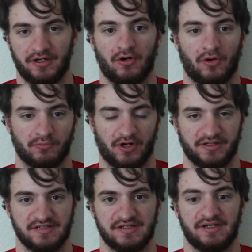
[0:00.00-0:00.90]
Home
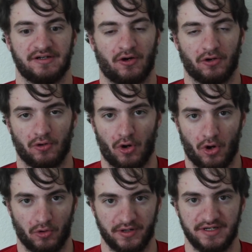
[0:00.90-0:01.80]
runs are
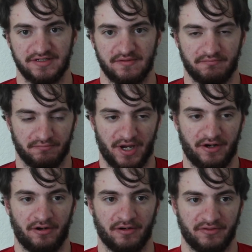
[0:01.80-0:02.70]
always
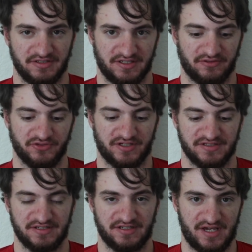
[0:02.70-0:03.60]
better than singles because
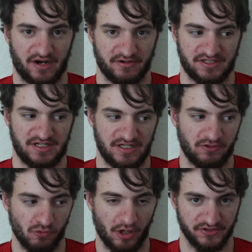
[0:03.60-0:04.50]
it's guaranteed
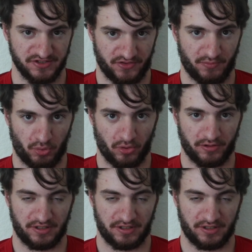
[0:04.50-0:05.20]
runs on the board.